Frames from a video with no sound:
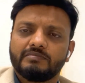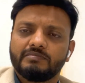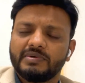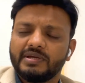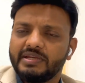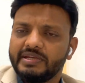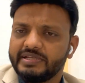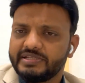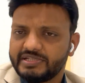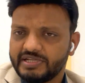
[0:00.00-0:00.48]

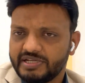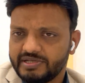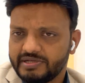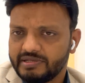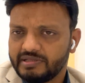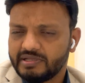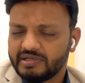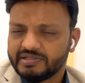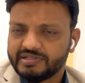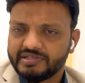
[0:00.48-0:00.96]
any change
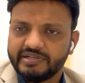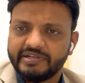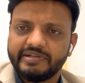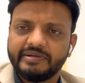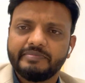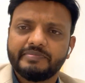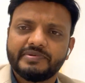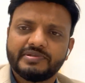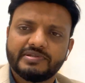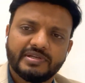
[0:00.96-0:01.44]
in the
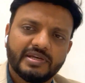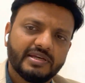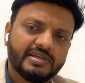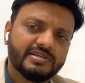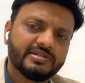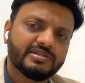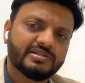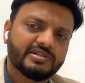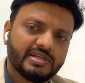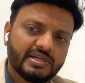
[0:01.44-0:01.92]
shape,
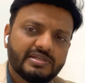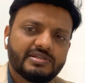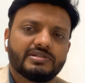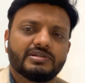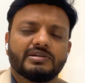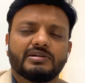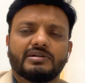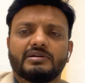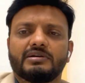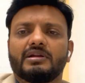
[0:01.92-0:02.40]
size,
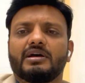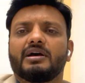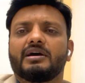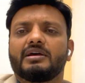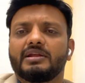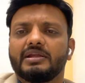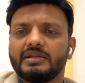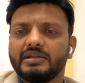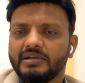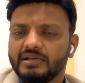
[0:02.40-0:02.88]
texture, or
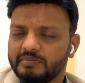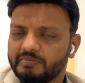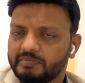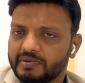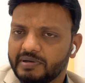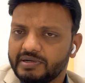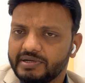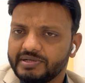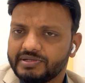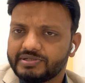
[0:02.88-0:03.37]
any
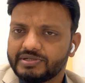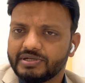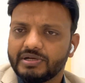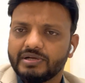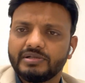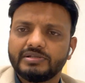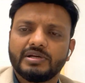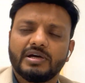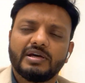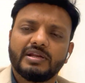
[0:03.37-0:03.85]
nipple
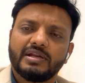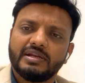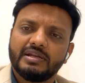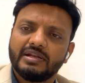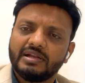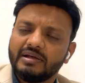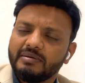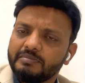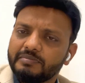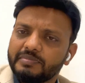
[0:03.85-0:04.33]
discharge, or any
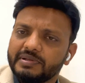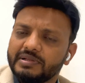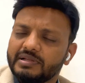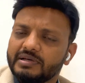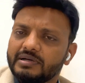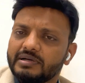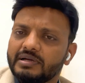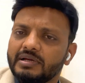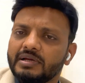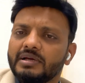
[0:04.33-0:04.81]
lump in
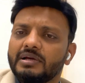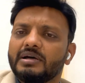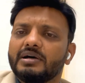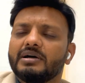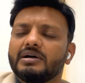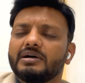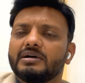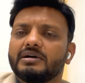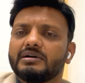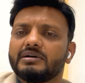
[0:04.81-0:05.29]
the
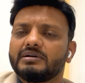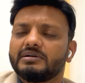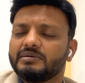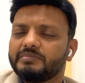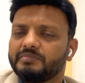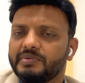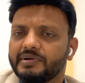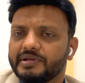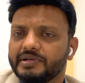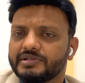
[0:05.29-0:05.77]

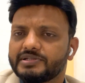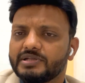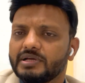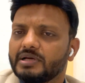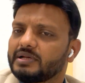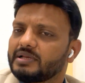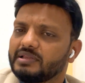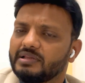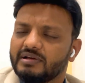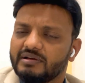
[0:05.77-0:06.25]
breast
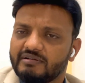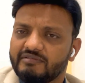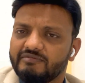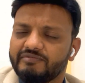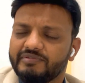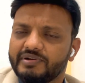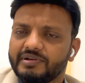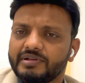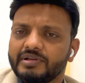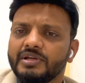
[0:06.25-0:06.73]
or in the
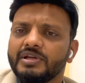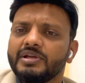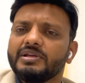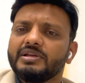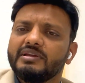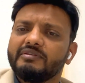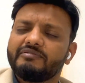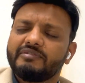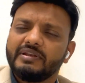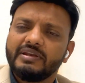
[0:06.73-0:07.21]
armpit.
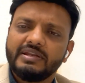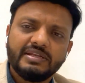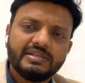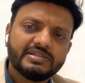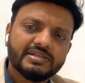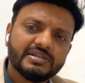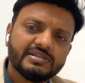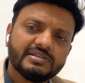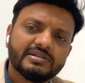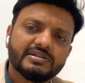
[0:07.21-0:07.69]
If any
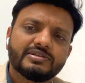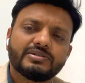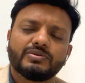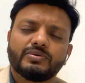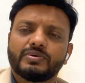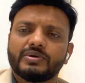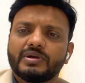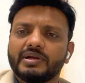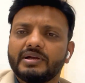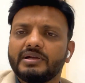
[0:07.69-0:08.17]
changes
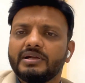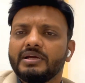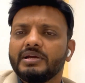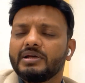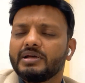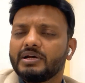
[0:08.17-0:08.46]
noted